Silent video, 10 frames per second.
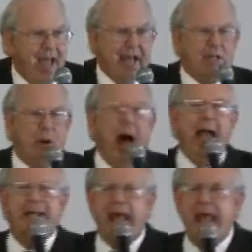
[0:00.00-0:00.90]
And so
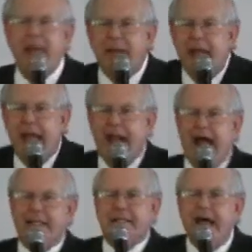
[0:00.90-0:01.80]
I came and
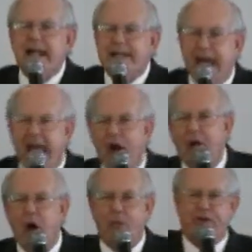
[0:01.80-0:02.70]
I sat
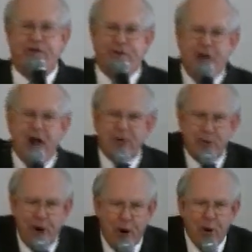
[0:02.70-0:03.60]
down on the front
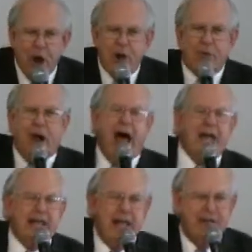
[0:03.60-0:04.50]
row
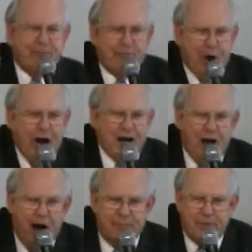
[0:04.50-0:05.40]
right in front
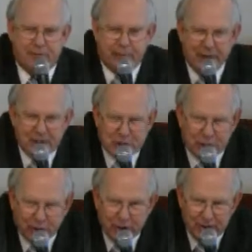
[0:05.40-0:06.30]
of the
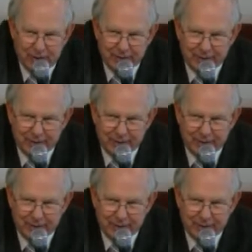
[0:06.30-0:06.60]
preacher